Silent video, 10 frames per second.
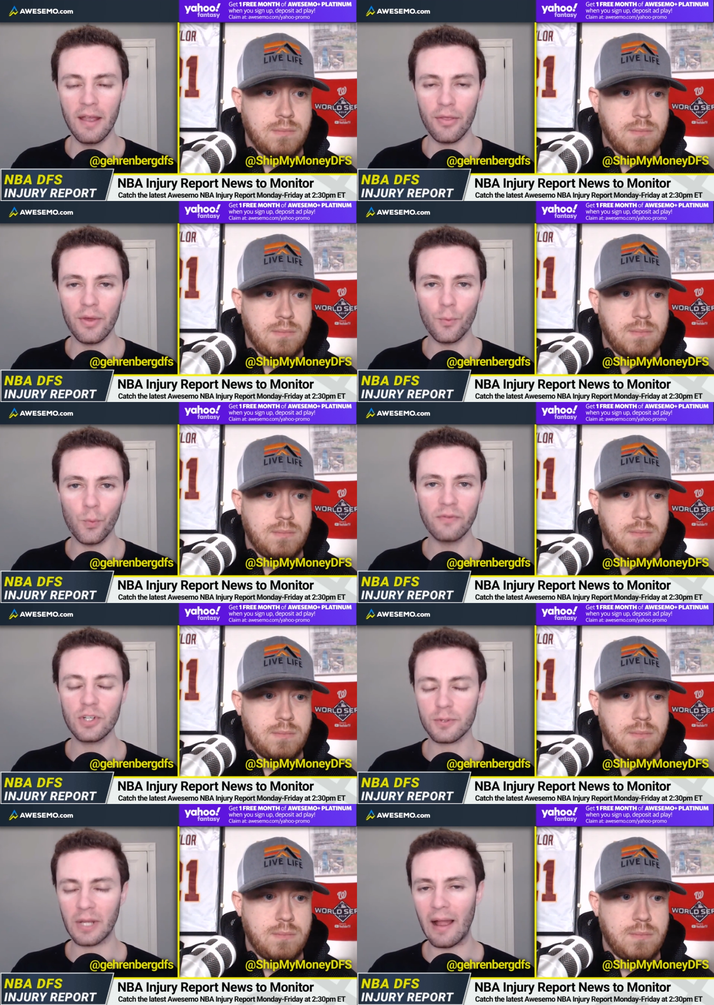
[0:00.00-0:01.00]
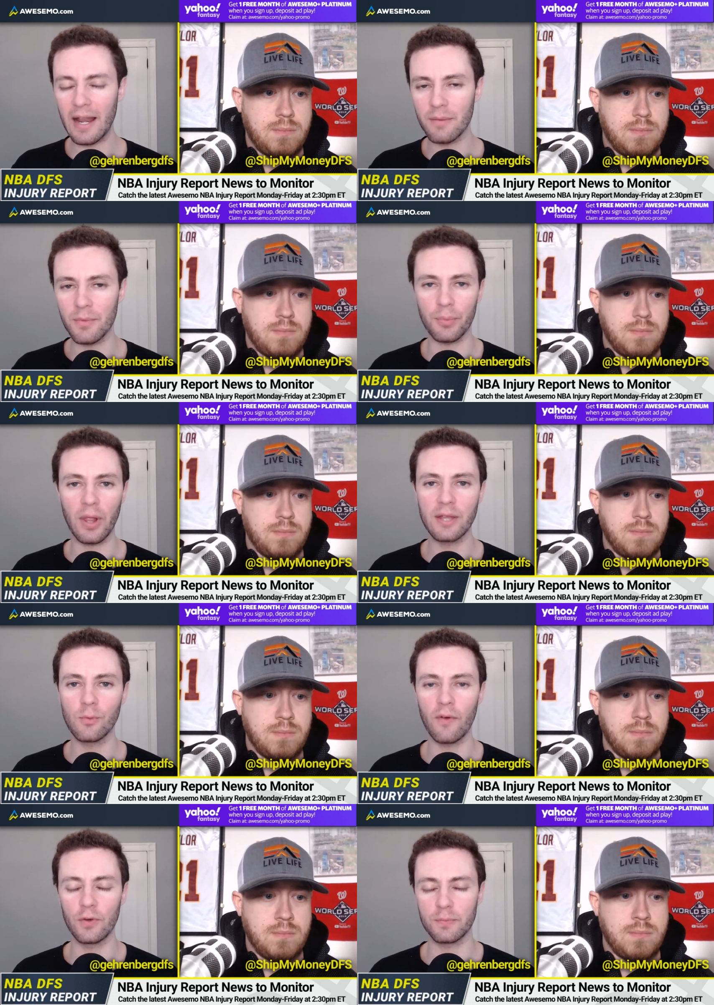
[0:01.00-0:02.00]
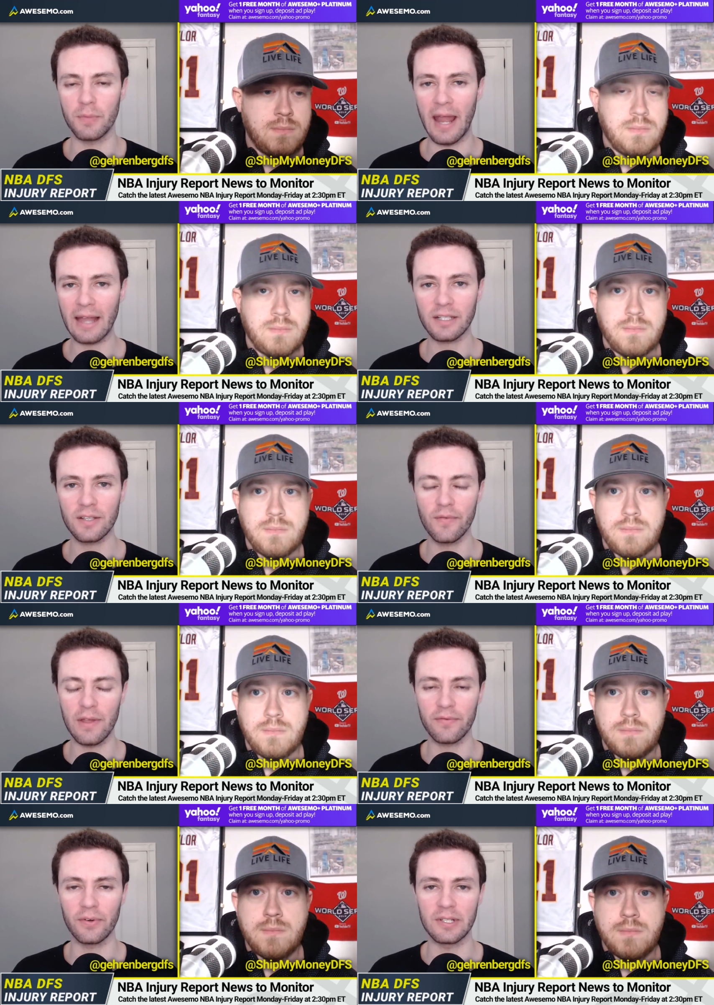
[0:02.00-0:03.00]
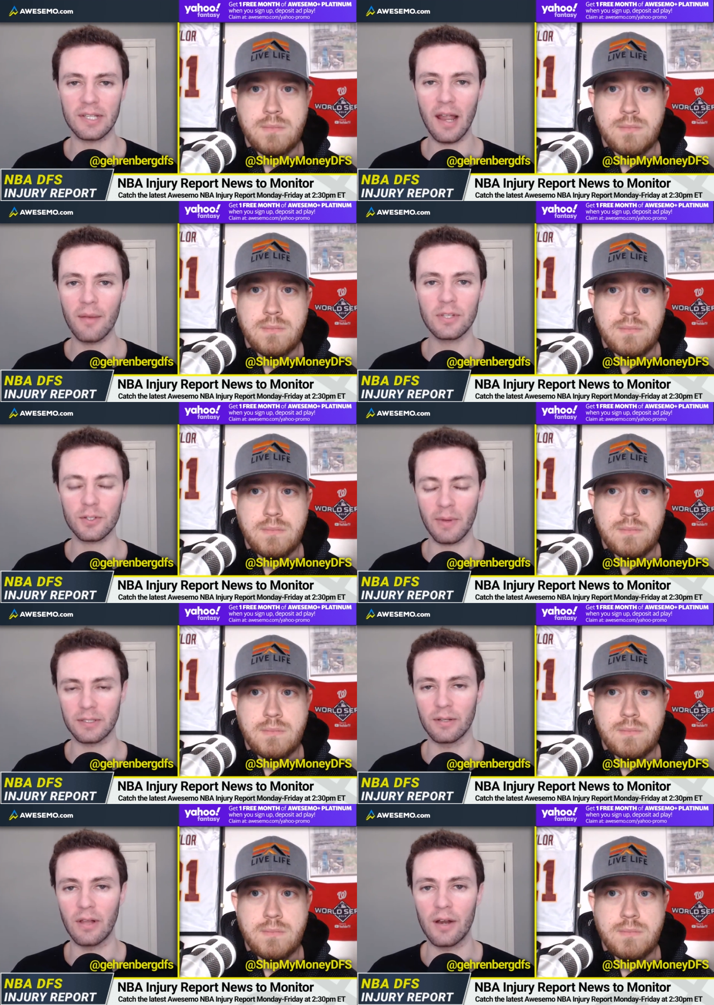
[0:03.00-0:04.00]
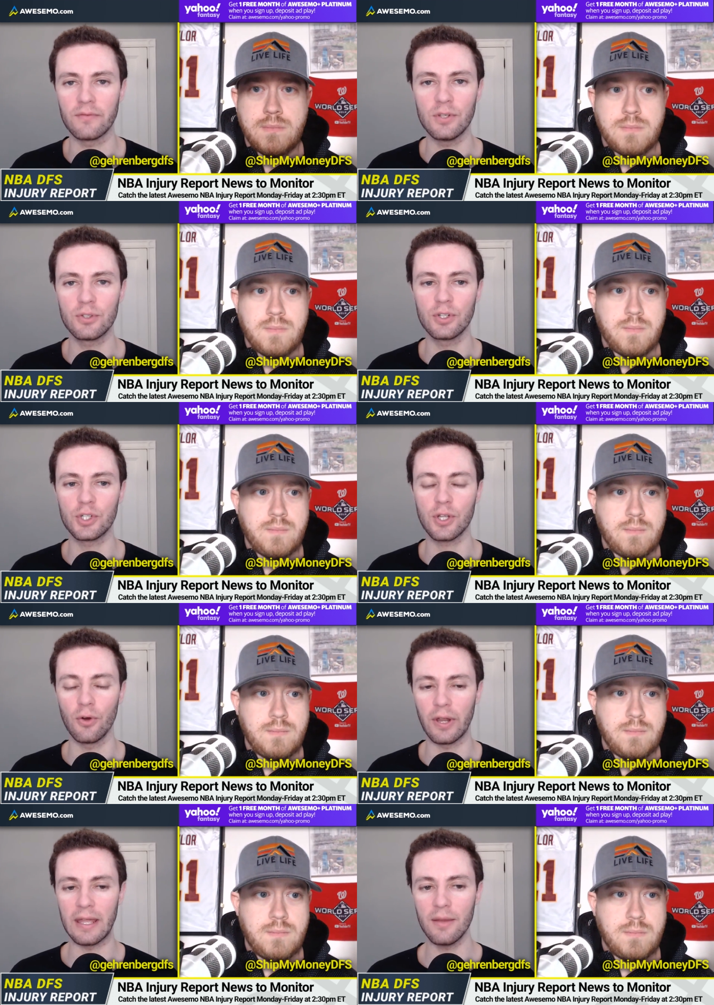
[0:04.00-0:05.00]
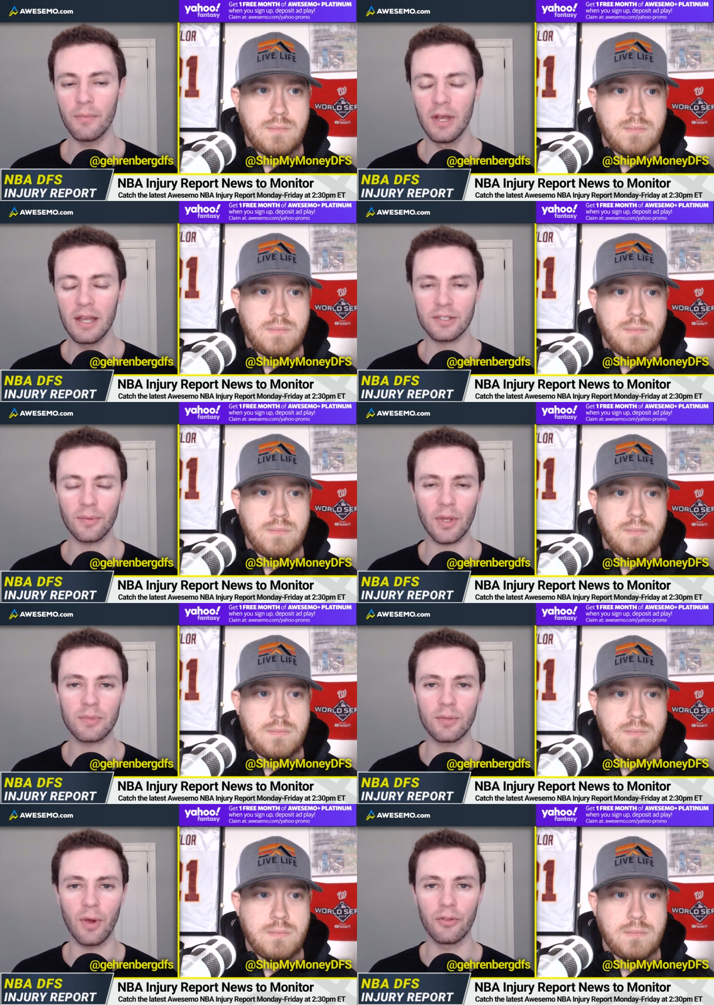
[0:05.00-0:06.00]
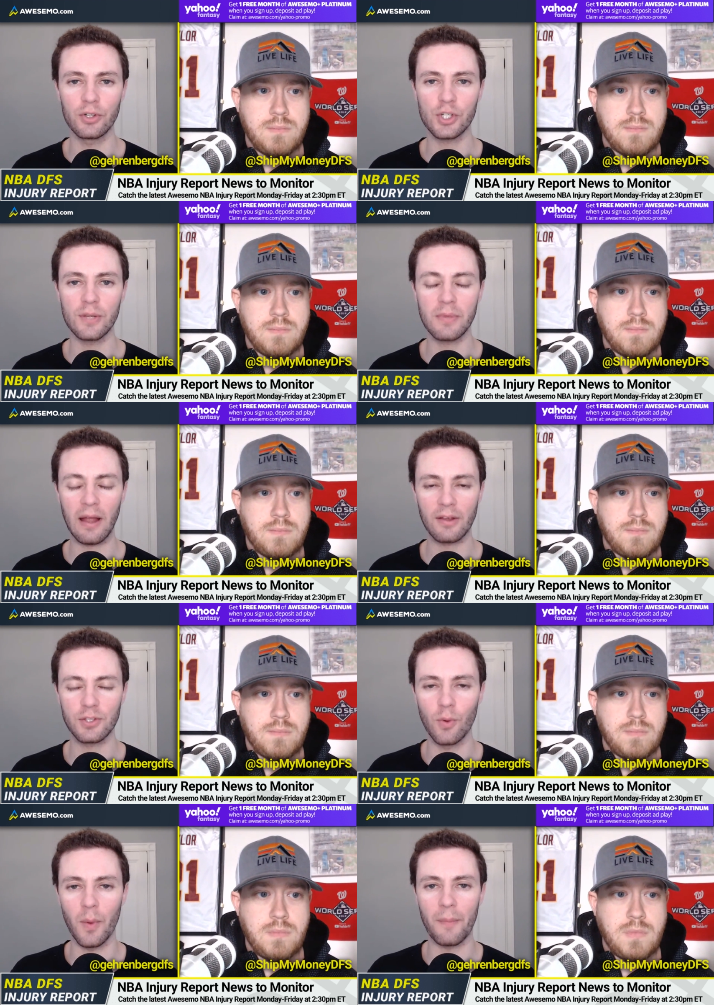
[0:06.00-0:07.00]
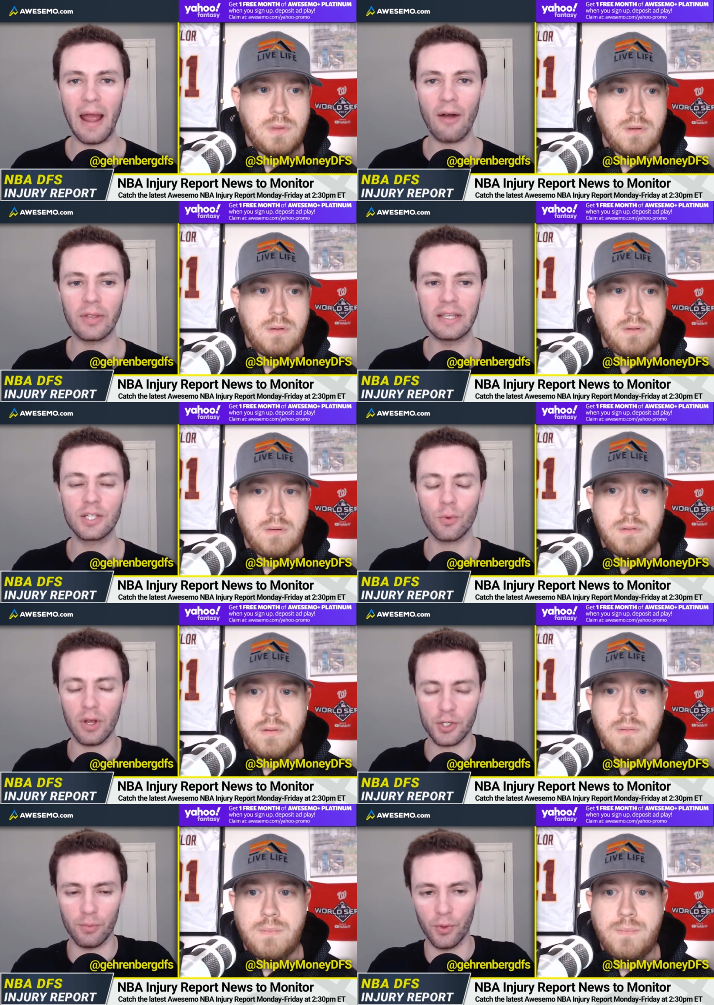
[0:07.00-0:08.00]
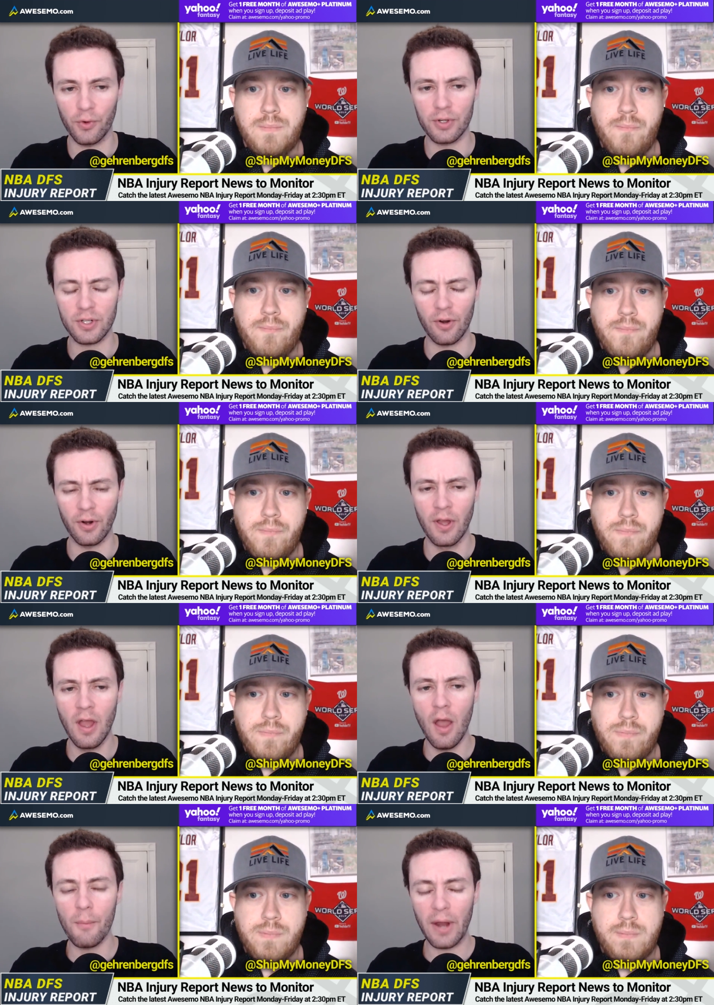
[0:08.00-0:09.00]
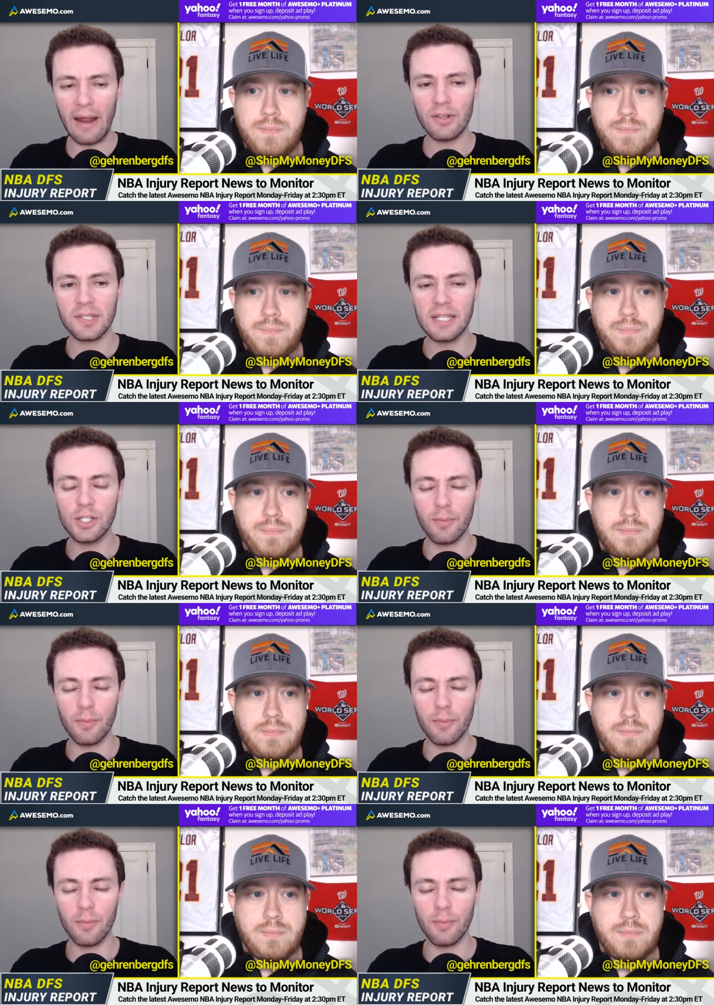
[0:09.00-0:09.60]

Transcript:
Speaker 1: that we've just kind of been playing whoever's been active. Anthony Simons expecting a lot of usage to go to him. Sometimes some other cheap guys. Norman Powell, he's questionable to return. But how does CJ